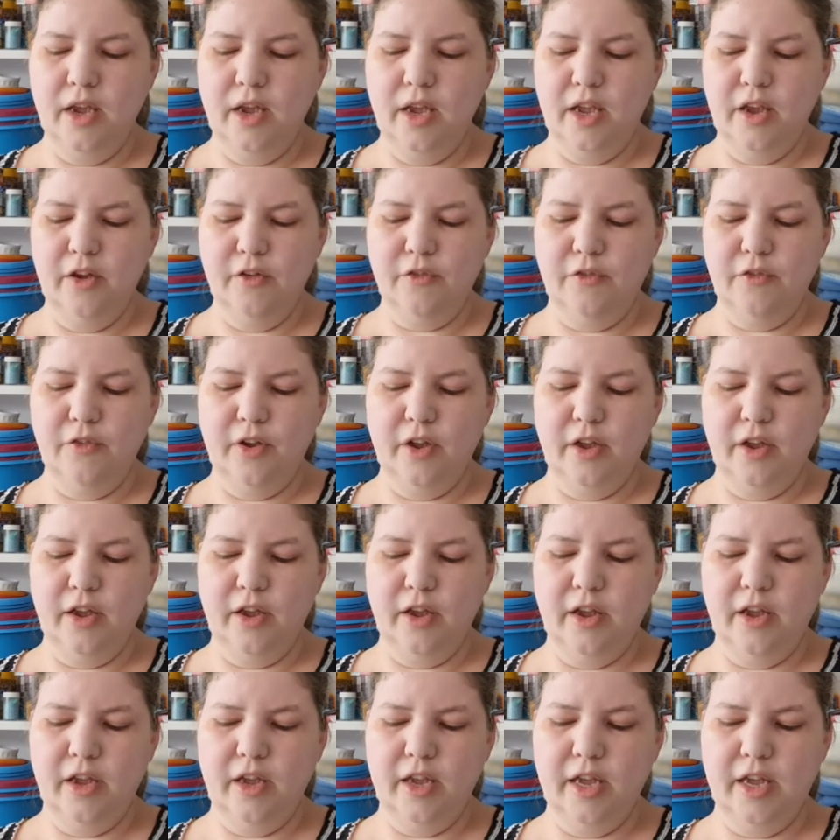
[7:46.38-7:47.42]
If
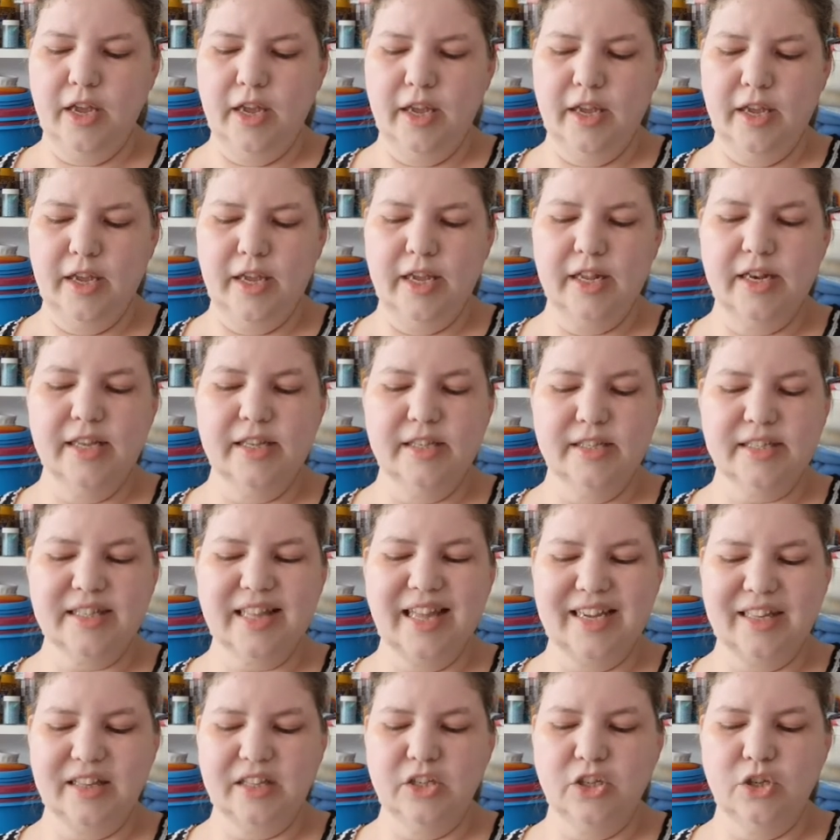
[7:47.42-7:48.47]
it is
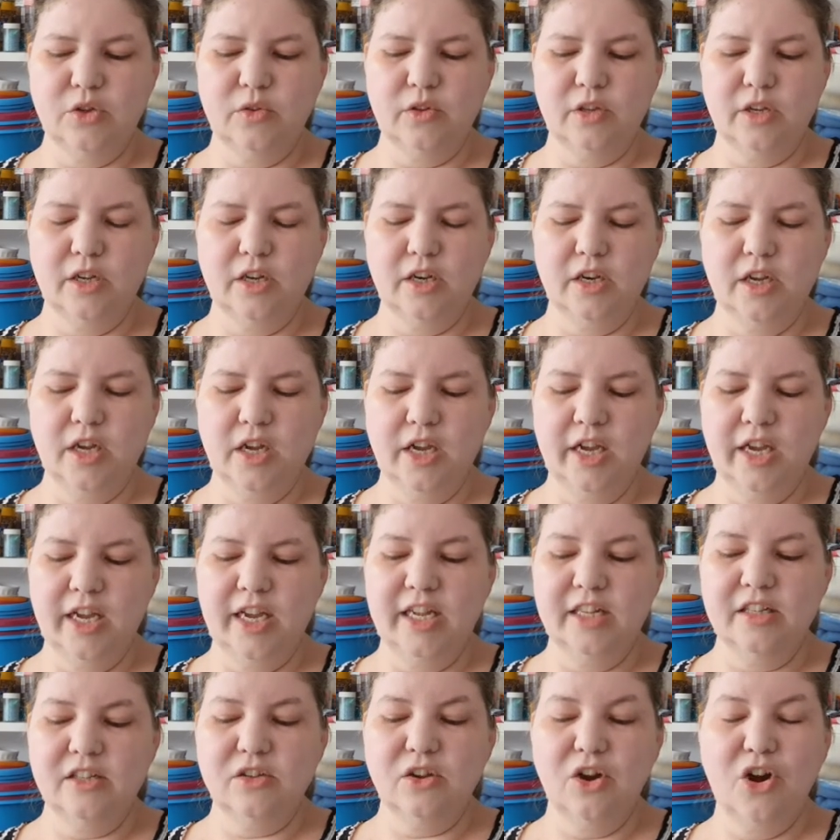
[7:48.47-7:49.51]
slightly too thin,
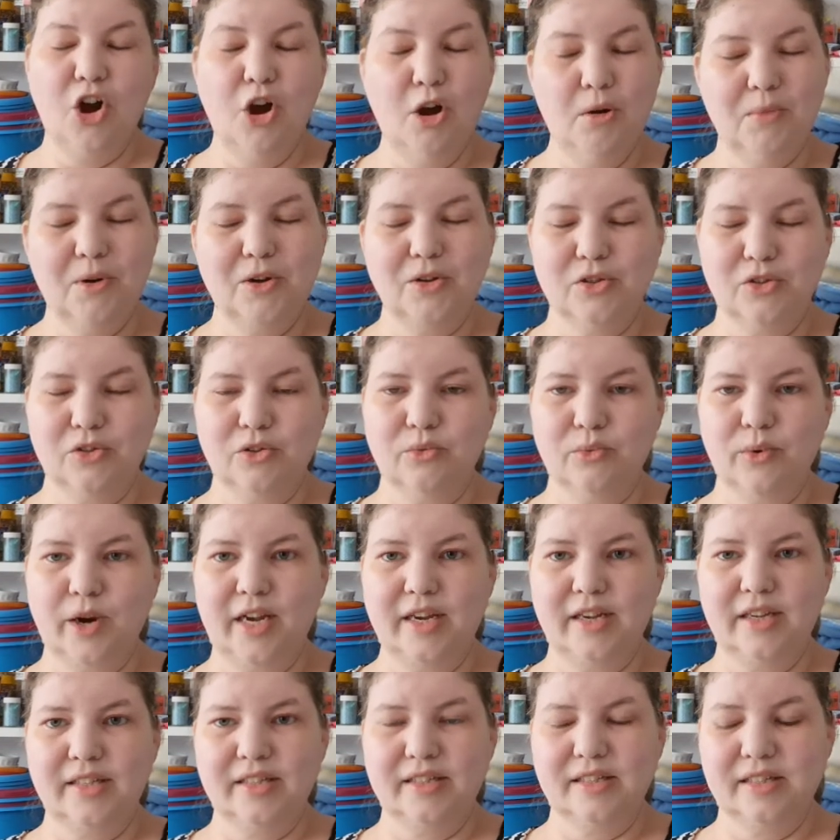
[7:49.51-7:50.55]
it's almost the
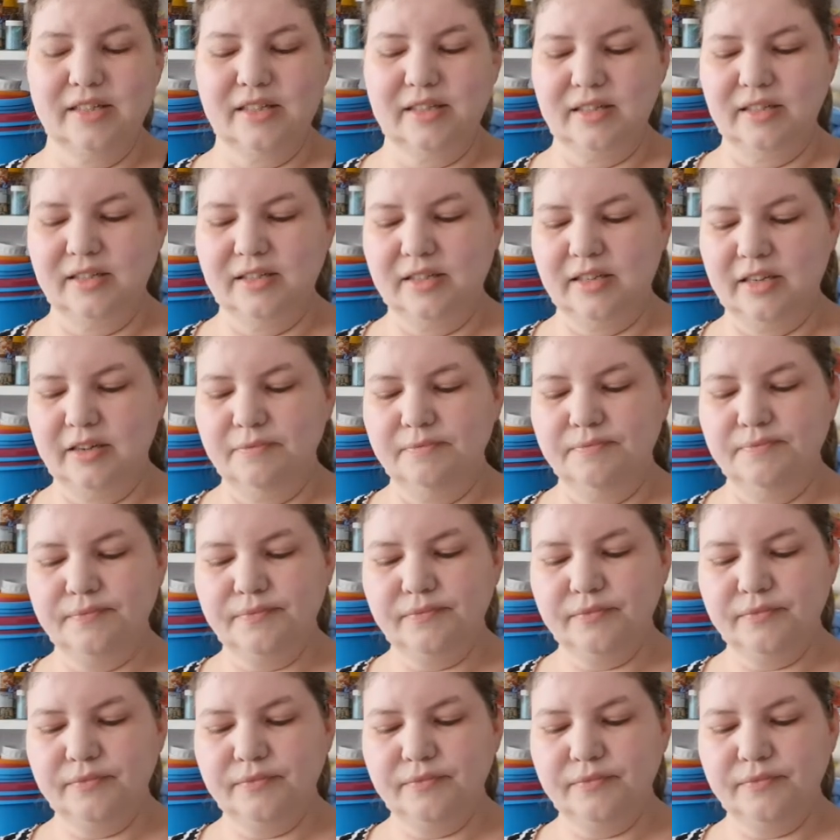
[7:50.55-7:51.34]
right consistency.